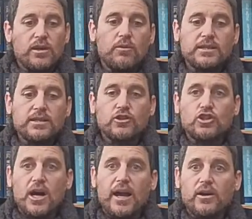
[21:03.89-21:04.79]
He wasn't a
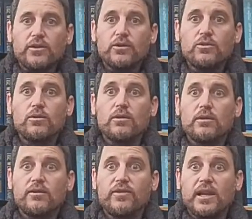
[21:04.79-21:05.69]
child who
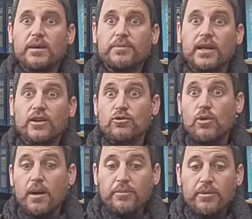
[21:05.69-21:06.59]
developed and grew
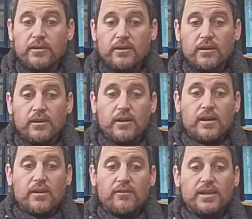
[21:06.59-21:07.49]
up.
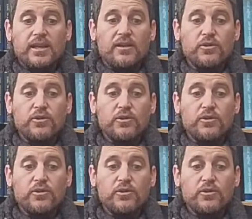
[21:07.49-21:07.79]
He was